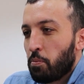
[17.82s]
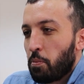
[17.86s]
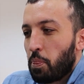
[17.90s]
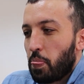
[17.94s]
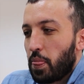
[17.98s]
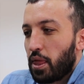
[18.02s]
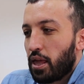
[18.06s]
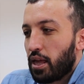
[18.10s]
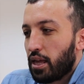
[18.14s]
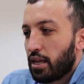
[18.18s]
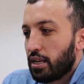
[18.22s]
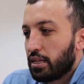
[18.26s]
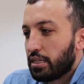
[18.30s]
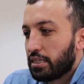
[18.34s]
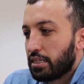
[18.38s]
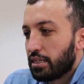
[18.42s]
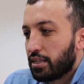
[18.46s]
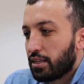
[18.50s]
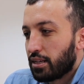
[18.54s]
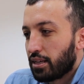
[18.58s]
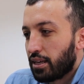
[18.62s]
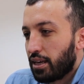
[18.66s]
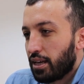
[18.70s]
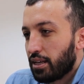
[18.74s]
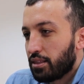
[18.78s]
and
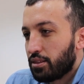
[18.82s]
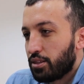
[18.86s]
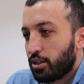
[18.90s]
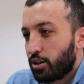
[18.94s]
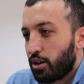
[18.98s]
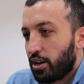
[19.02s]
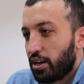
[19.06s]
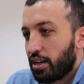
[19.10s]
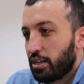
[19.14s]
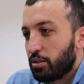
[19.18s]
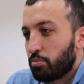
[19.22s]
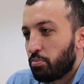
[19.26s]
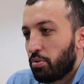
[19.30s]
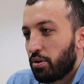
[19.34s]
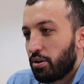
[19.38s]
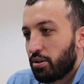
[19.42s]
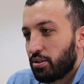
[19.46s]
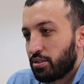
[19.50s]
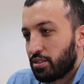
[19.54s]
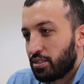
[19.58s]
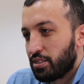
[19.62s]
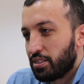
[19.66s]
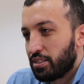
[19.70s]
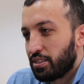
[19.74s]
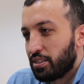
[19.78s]
get the right
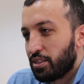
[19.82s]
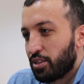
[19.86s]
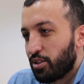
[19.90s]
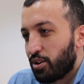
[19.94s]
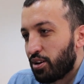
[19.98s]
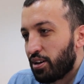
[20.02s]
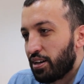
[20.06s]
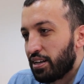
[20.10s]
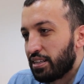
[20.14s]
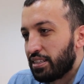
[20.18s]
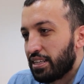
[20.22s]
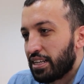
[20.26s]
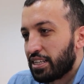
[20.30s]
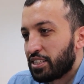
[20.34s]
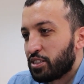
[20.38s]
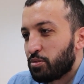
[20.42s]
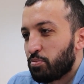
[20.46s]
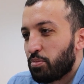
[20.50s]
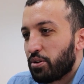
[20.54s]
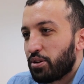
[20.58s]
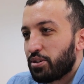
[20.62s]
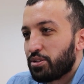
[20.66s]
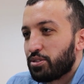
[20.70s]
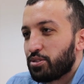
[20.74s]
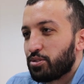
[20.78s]
person, the right
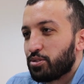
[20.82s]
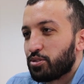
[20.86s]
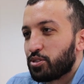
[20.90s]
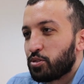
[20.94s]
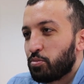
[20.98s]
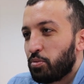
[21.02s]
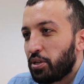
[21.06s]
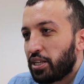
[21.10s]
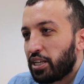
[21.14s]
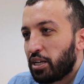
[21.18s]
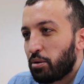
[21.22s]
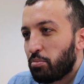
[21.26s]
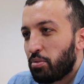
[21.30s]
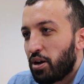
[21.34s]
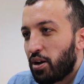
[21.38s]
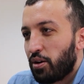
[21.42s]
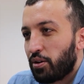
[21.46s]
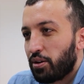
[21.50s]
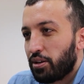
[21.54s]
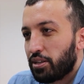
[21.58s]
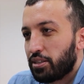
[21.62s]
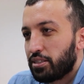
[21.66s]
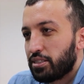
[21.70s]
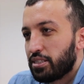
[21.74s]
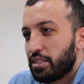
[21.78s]
expert to speak about
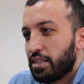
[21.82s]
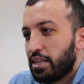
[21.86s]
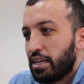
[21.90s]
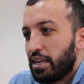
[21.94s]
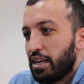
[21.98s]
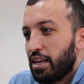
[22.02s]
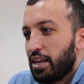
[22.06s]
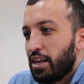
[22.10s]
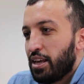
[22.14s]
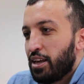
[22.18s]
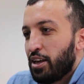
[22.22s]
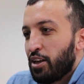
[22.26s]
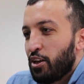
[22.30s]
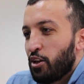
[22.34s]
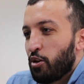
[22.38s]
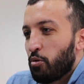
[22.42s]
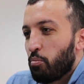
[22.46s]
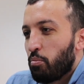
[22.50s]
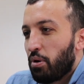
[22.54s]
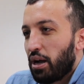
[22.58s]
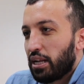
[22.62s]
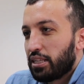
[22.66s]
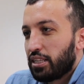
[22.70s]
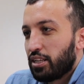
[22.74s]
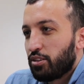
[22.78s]
it.
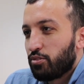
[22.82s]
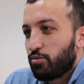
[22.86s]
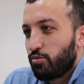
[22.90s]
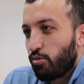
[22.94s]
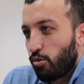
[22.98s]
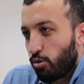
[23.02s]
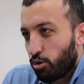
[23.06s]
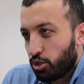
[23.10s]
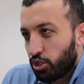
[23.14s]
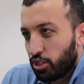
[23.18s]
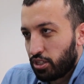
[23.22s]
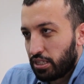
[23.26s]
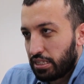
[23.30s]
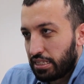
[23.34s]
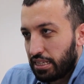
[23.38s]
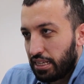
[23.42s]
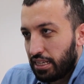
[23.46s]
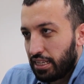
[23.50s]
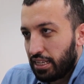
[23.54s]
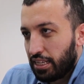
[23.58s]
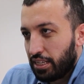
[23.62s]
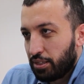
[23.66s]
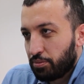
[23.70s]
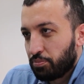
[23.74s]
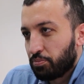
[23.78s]
But
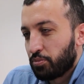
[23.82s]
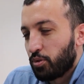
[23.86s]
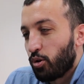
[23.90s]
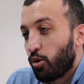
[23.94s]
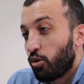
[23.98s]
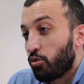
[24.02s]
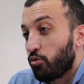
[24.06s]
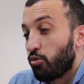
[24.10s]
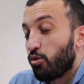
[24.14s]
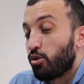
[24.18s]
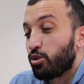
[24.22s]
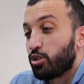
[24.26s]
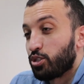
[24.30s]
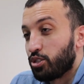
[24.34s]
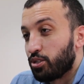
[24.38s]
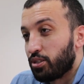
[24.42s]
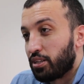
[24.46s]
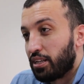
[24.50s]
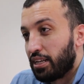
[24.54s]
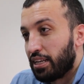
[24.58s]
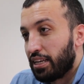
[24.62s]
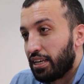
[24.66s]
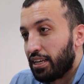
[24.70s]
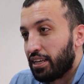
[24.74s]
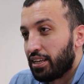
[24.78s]
unfortunately, or
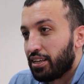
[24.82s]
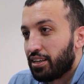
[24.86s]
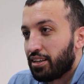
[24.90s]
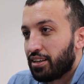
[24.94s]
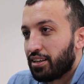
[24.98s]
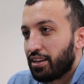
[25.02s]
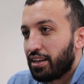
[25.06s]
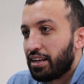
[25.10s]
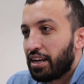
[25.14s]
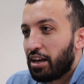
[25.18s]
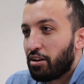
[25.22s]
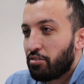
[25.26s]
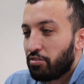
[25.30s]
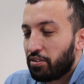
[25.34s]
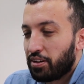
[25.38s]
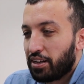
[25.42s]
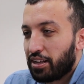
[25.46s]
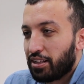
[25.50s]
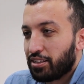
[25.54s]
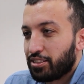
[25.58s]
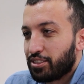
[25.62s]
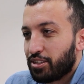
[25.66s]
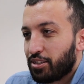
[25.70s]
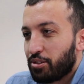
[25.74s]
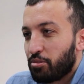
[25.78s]
fortunately enough, and
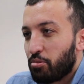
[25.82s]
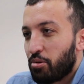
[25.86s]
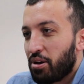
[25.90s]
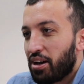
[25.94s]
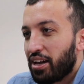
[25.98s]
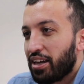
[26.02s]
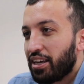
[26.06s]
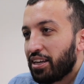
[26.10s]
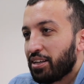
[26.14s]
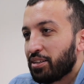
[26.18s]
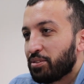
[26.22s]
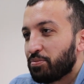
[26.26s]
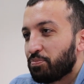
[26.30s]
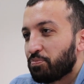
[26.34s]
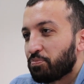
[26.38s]
I'll tell why,